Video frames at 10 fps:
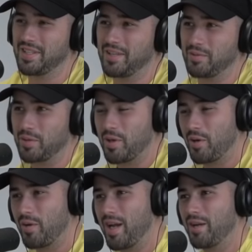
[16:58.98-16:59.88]
Yeah, we'll go
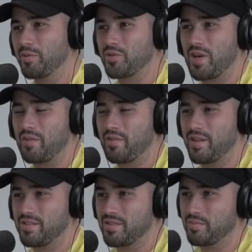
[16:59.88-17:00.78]
around. We'll try to
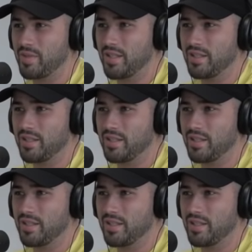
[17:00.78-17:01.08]
find some uh,